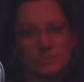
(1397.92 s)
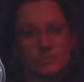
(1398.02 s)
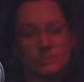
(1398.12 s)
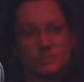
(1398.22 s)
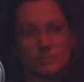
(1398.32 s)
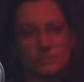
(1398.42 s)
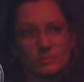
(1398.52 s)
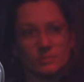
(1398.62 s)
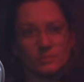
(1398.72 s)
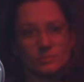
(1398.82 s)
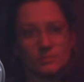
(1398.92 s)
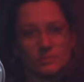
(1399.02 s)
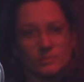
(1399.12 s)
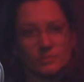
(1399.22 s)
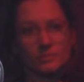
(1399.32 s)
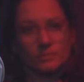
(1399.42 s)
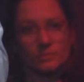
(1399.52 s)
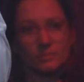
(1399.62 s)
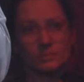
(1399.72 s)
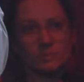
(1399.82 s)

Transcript: This person isn't speaking.